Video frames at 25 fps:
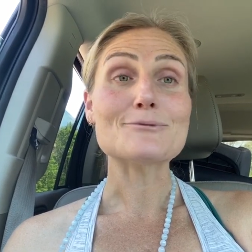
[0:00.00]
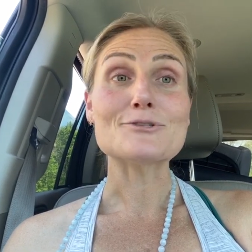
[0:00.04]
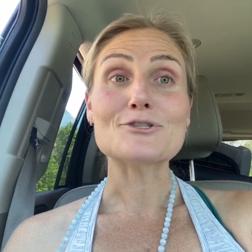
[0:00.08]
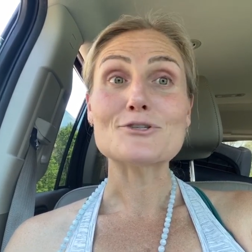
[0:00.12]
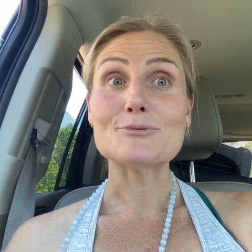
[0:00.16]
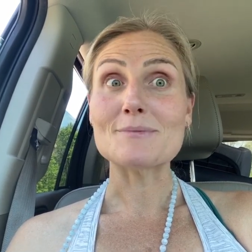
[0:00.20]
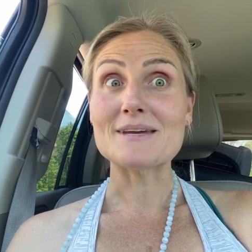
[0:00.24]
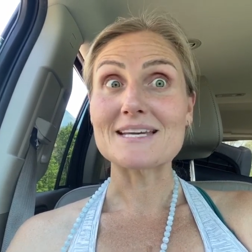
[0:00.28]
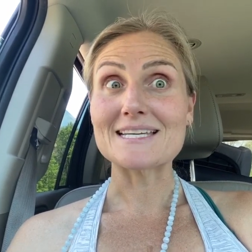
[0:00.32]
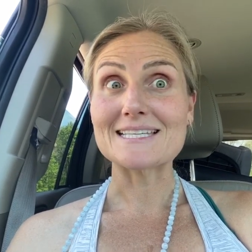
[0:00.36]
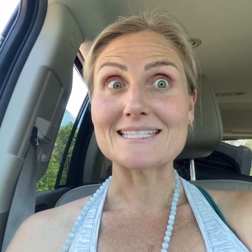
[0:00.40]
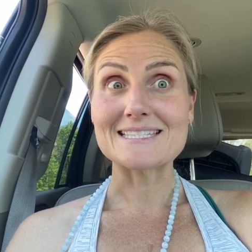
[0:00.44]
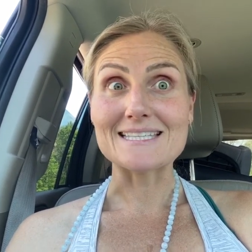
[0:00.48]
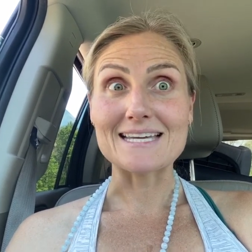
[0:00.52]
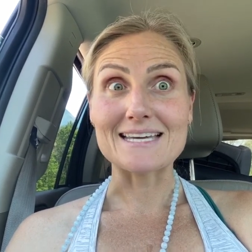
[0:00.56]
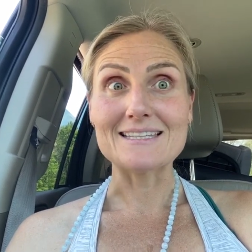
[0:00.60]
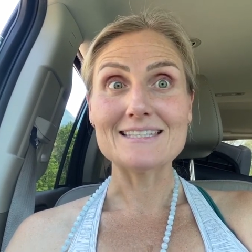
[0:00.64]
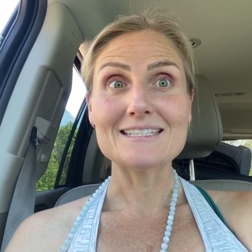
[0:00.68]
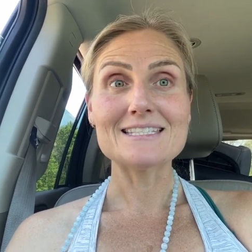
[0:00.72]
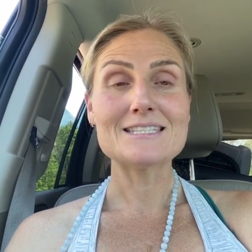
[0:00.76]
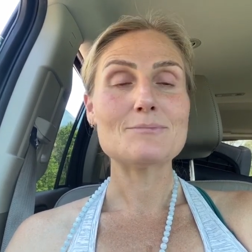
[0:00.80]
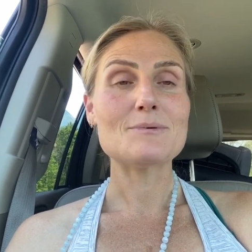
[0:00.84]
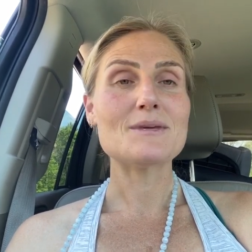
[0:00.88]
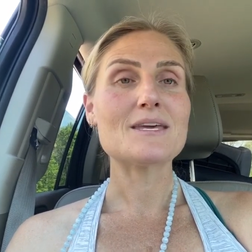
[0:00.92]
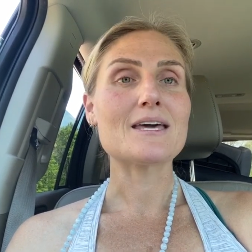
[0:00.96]
which makes
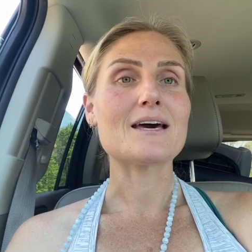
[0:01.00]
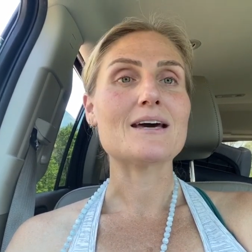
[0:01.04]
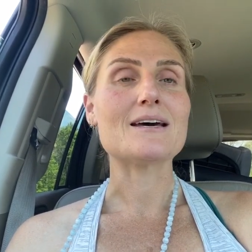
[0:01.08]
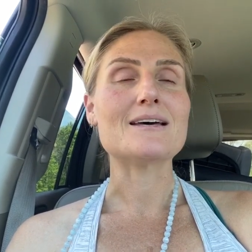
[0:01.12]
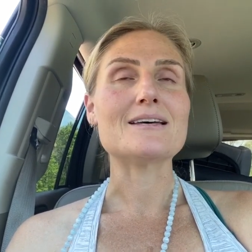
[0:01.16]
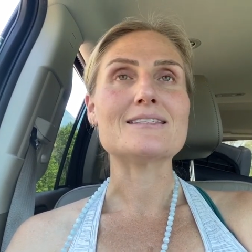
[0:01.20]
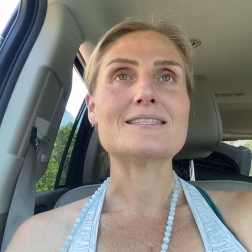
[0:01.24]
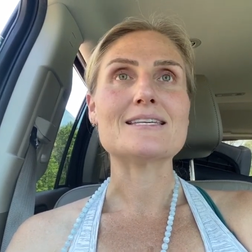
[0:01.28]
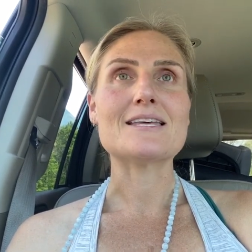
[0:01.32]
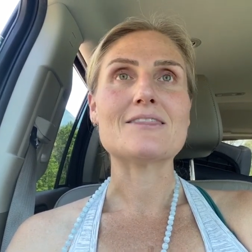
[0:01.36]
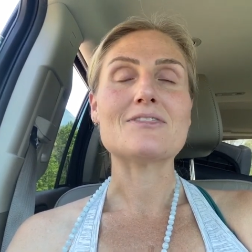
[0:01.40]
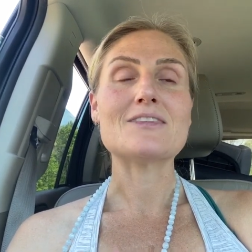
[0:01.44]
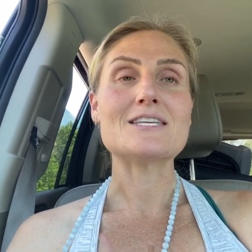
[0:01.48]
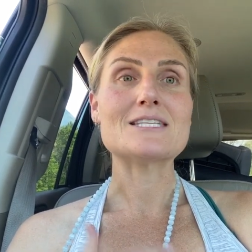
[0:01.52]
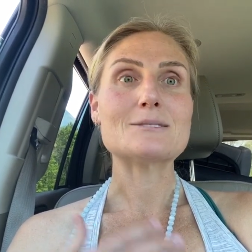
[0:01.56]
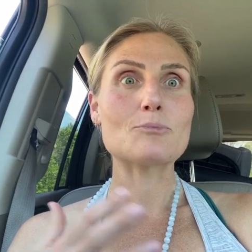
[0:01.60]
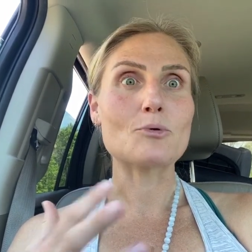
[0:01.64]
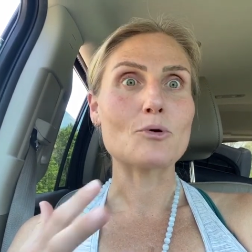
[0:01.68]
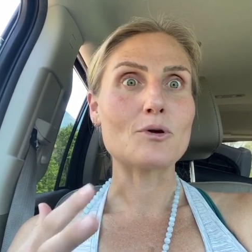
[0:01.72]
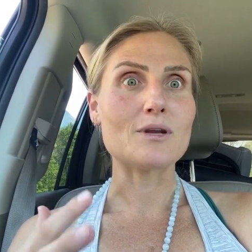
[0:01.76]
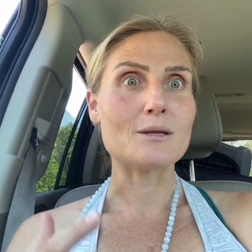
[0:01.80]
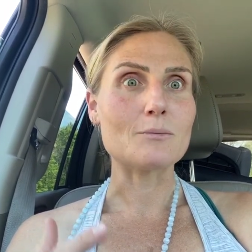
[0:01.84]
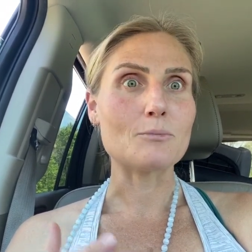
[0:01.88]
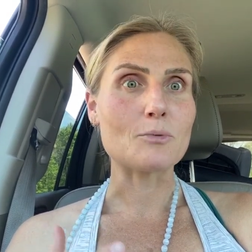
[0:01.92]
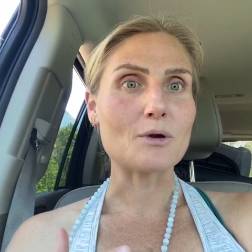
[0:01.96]
sense because at this
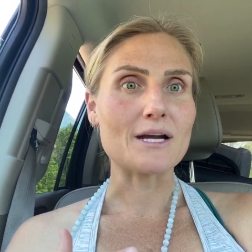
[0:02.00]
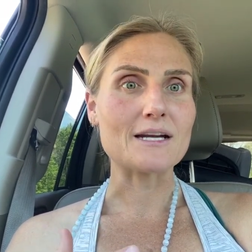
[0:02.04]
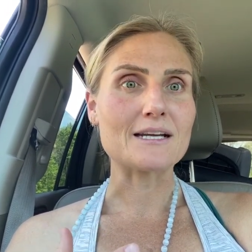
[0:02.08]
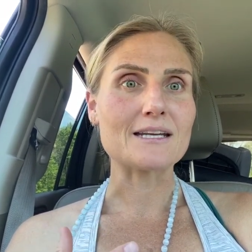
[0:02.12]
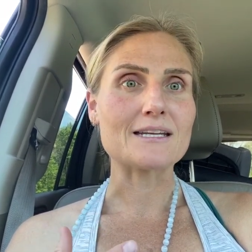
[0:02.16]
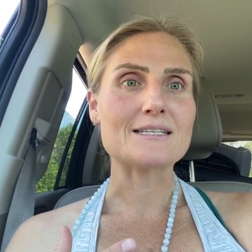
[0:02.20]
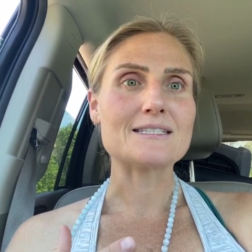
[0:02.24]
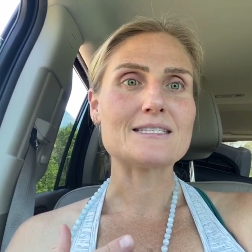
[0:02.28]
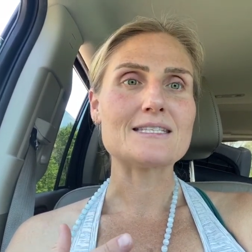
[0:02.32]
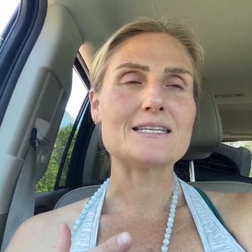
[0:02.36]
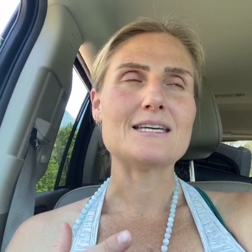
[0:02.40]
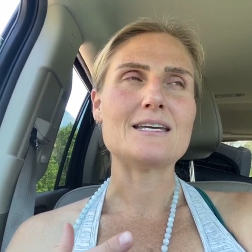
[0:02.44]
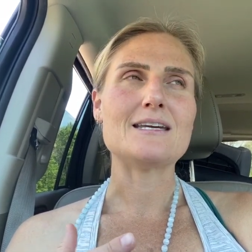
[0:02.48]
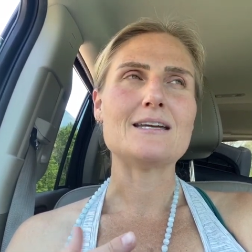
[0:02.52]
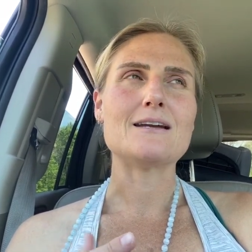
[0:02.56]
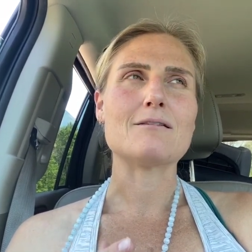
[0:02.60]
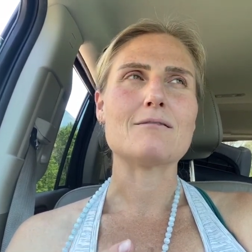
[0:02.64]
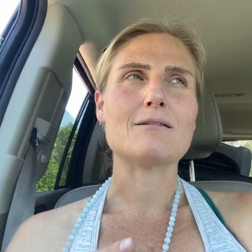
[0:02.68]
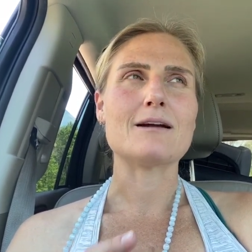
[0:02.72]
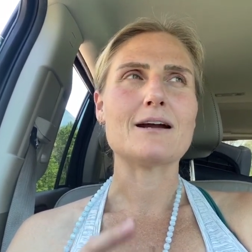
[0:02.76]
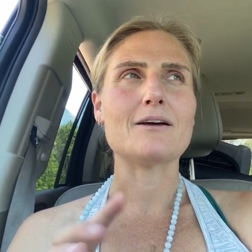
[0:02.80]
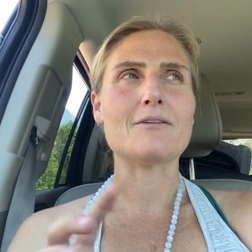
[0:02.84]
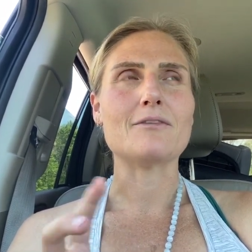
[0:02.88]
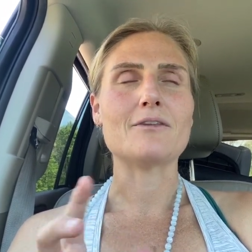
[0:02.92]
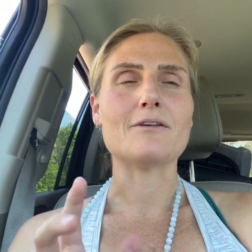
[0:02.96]
point in pregnancy,
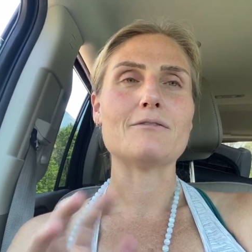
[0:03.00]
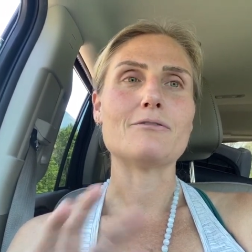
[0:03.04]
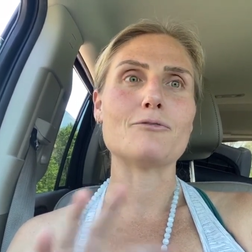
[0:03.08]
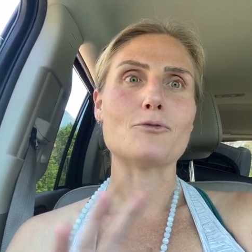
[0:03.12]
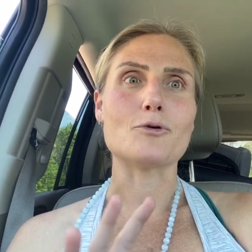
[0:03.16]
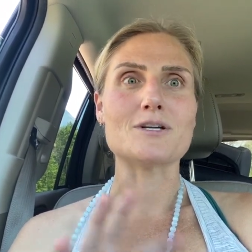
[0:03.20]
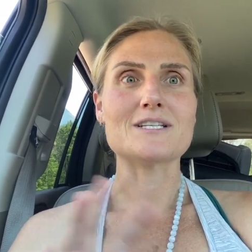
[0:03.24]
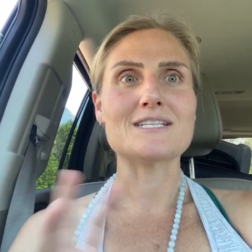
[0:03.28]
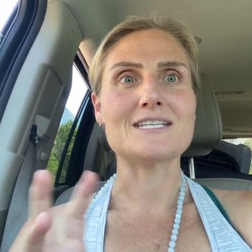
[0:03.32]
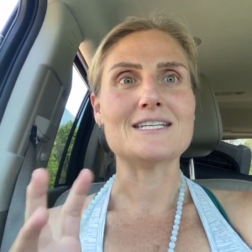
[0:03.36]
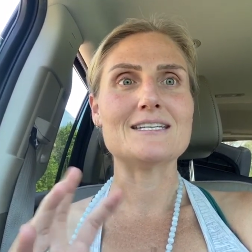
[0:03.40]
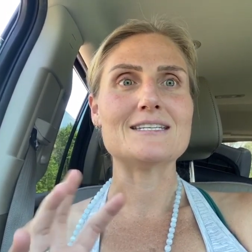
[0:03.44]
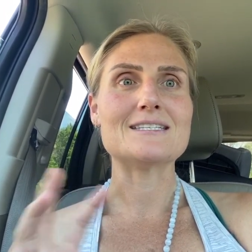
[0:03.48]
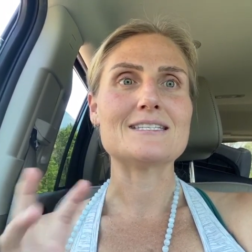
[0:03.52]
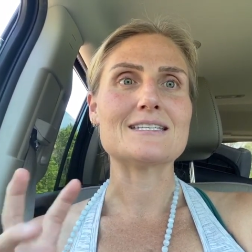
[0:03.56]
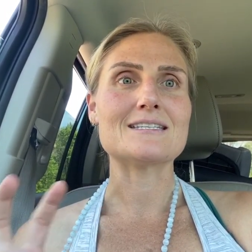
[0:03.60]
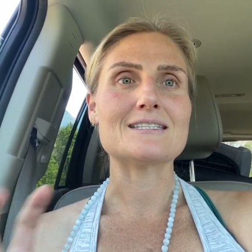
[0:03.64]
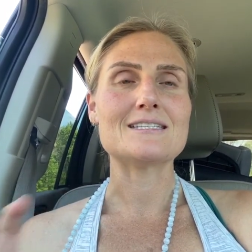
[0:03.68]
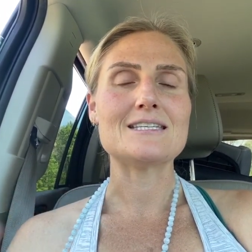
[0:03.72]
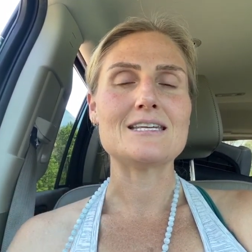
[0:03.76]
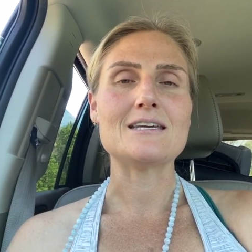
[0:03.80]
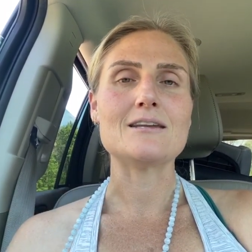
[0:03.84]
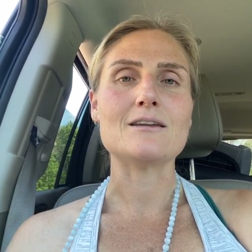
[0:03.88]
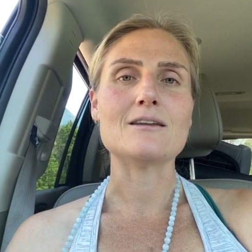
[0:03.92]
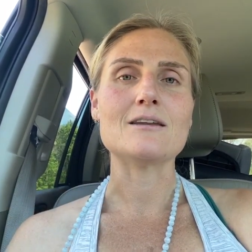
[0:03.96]
around the 14 to
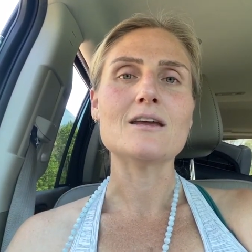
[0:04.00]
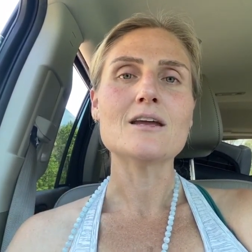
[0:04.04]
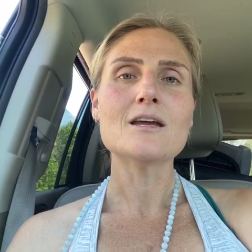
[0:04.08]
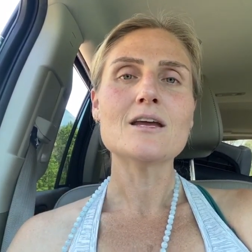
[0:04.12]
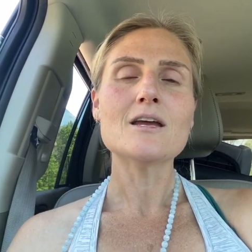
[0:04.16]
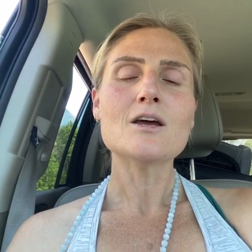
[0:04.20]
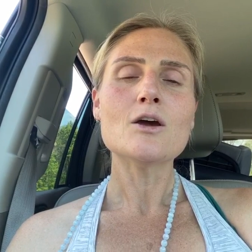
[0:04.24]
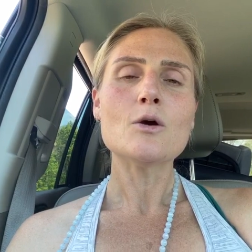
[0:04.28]
16